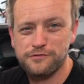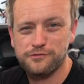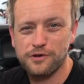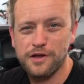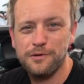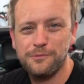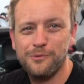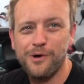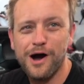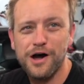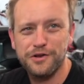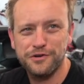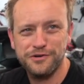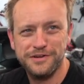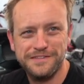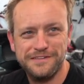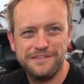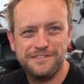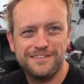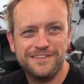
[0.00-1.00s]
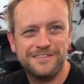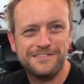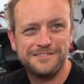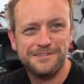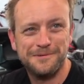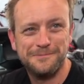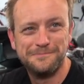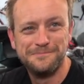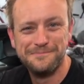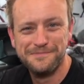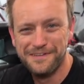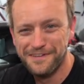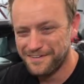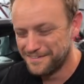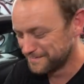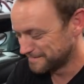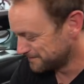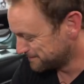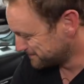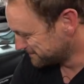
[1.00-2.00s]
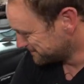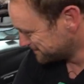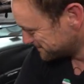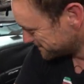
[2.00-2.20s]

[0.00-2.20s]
straight water in the system. Yeah, and with water.